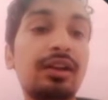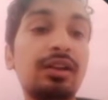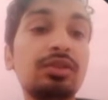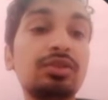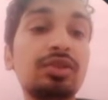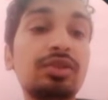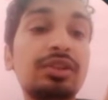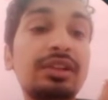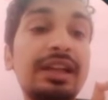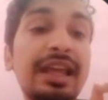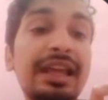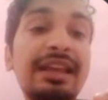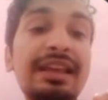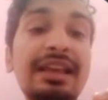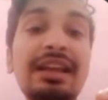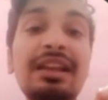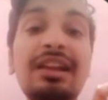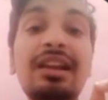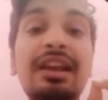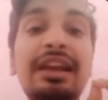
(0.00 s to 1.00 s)
So
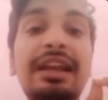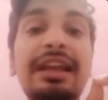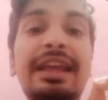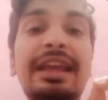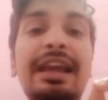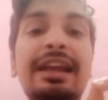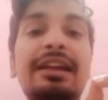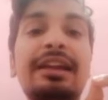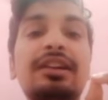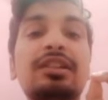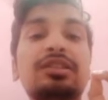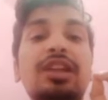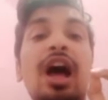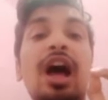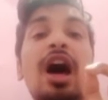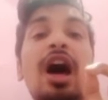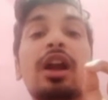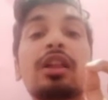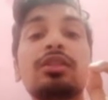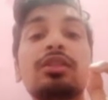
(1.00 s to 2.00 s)
technical indicators
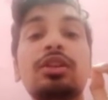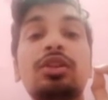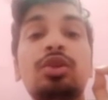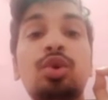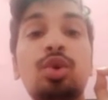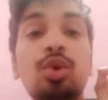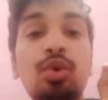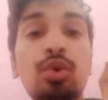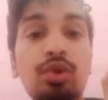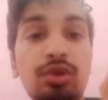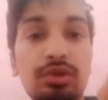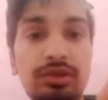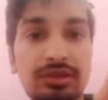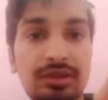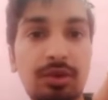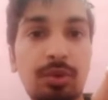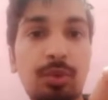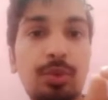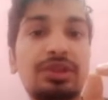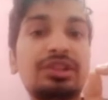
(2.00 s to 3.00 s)
are the
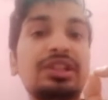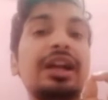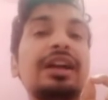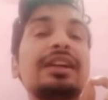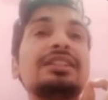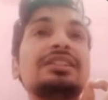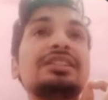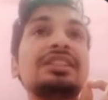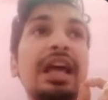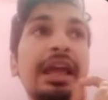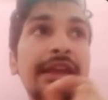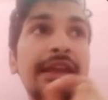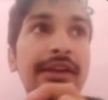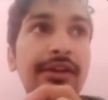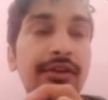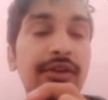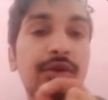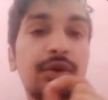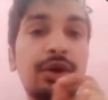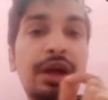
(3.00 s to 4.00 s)
tools which are
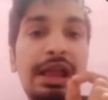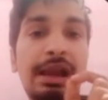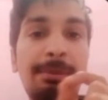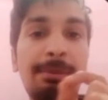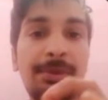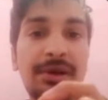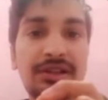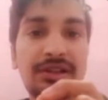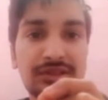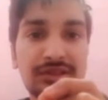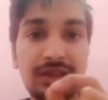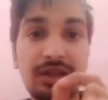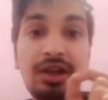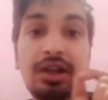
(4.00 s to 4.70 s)
designed to help us